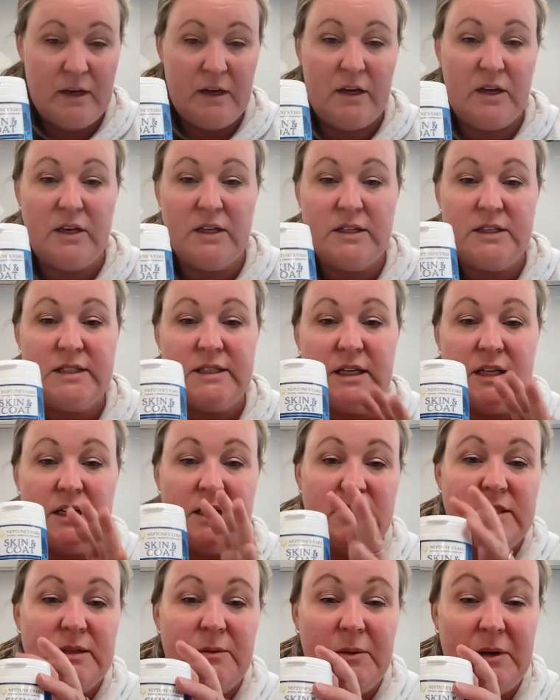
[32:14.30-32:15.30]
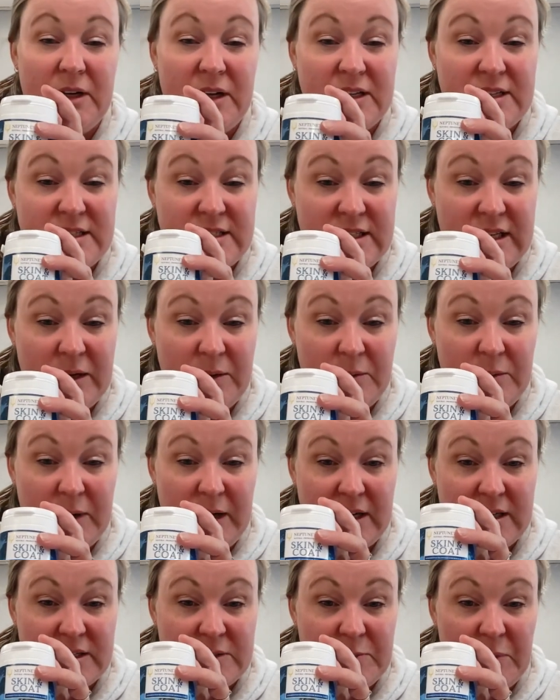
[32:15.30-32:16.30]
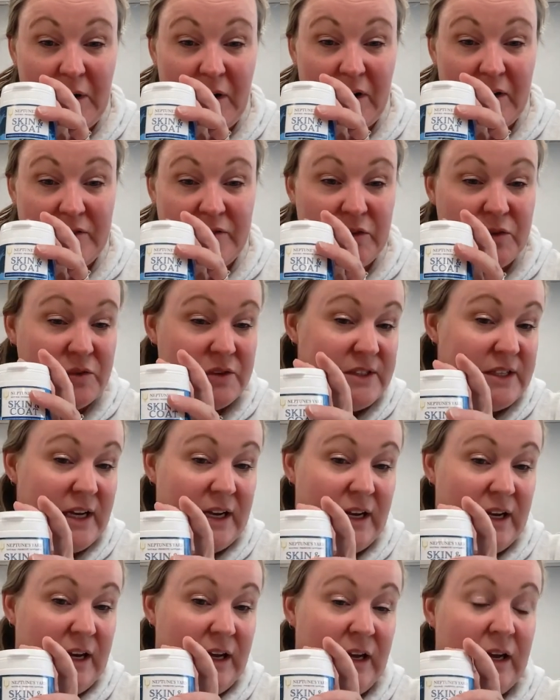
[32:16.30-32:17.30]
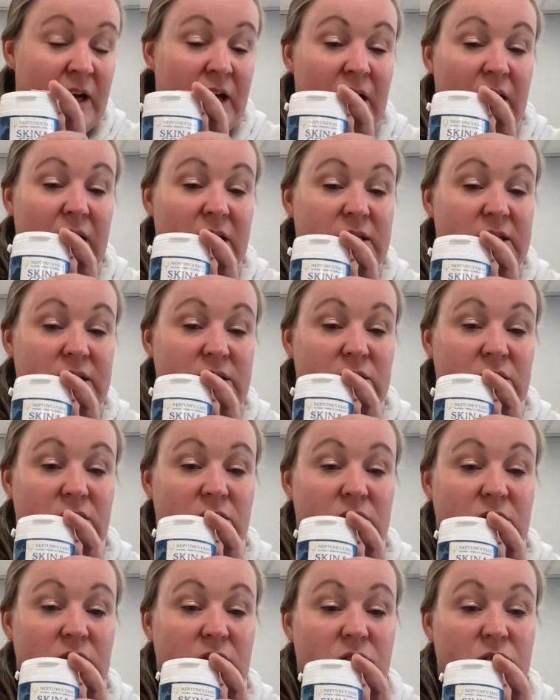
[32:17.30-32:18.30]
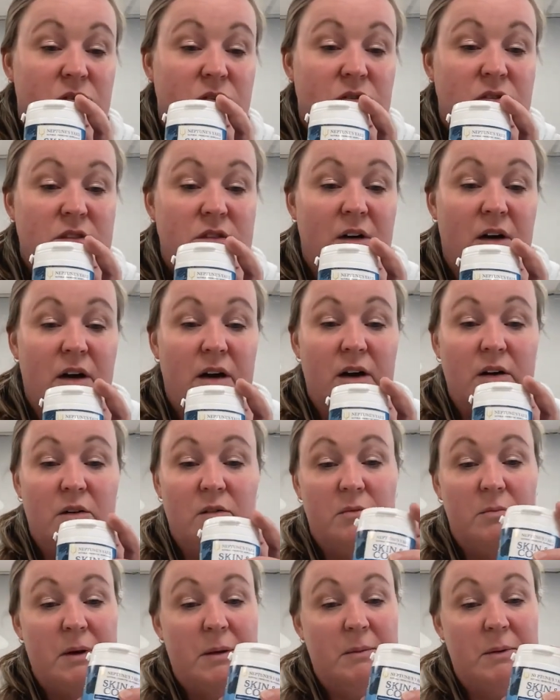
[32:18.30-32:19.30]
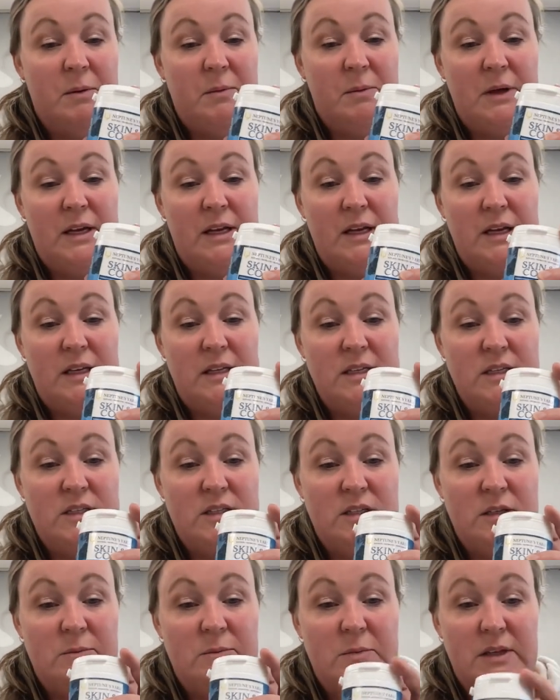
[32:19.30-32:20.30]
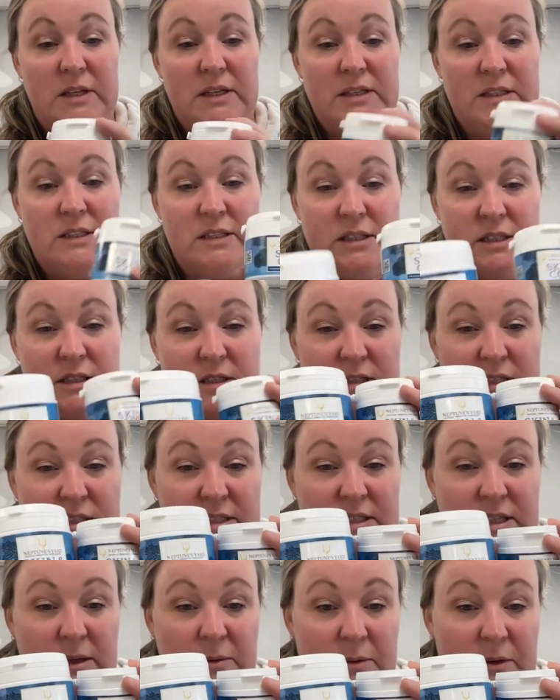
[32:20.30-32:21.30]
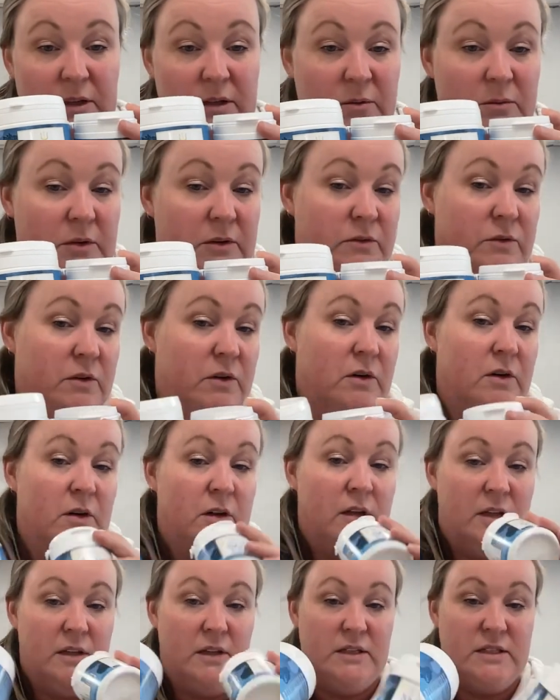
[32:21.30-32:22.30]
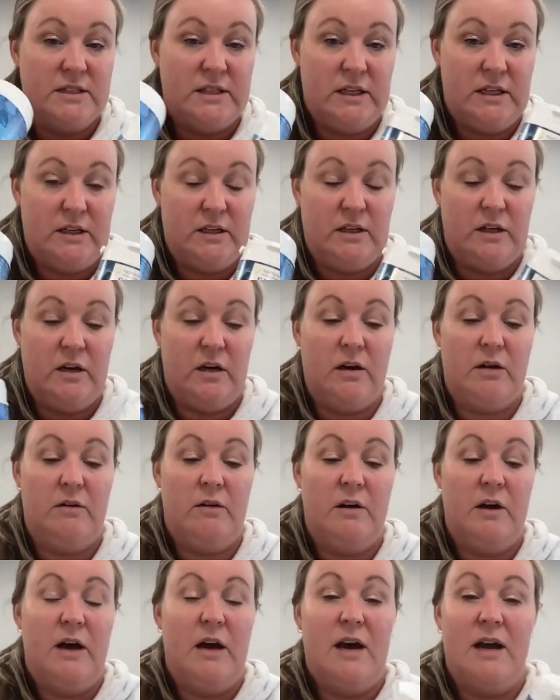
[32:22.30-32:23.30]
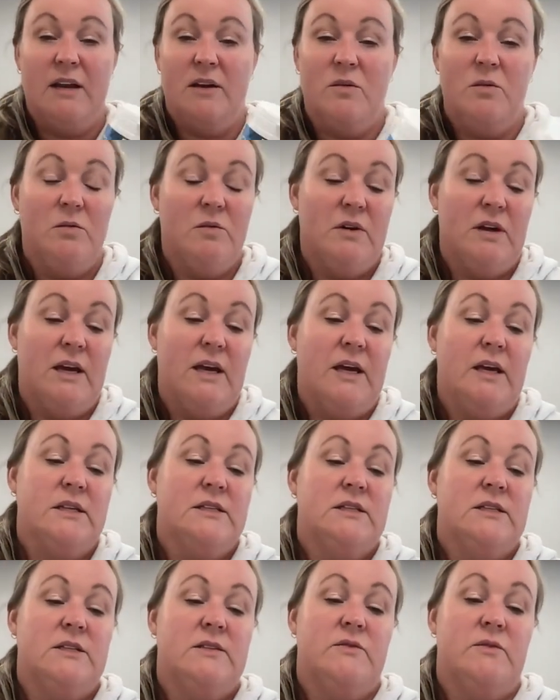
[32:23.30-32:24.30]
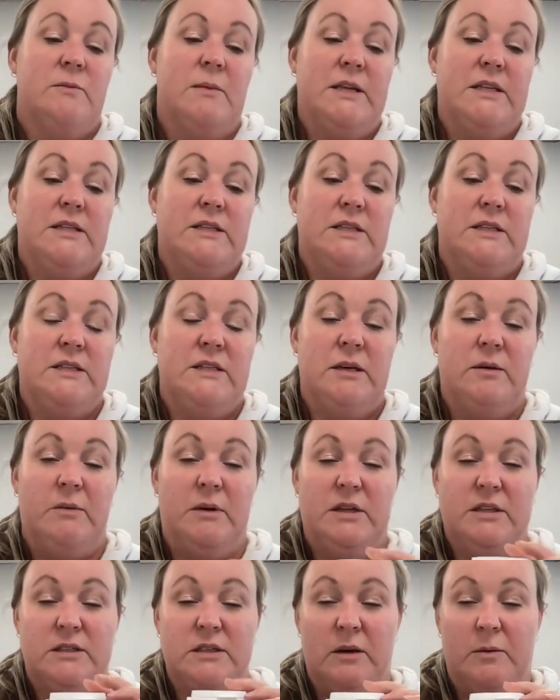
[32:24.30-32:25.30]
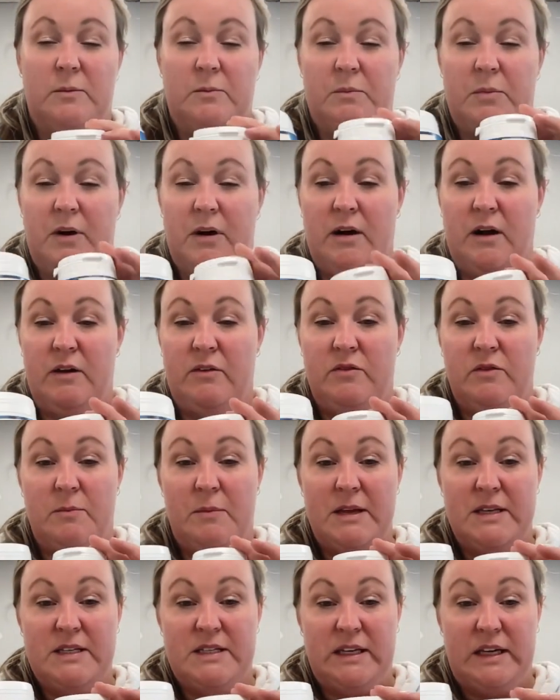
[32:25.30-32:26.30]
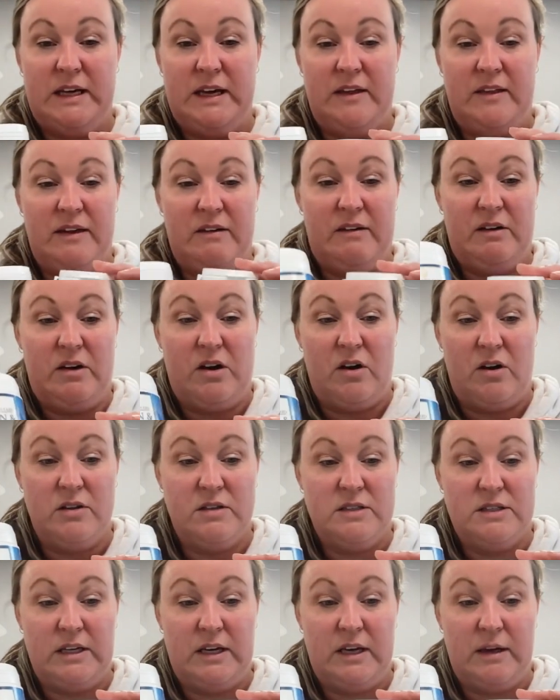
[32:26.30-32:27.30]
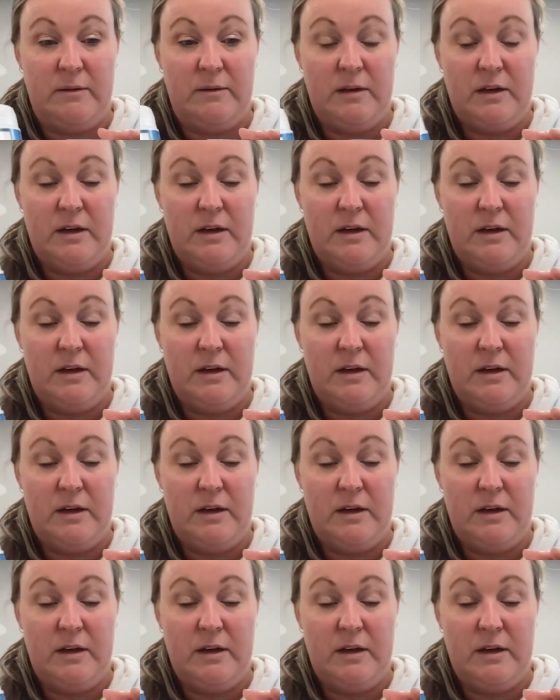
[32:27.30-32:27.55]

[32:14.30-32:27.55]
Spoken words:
consider something like seaweed as part of your daily addition to your dog's diet, or maybe weekly addition. But this is the seaweed that we've got, the skin and coat. And all it is fermented seaweed. So by fermenting it, they're enhancing it.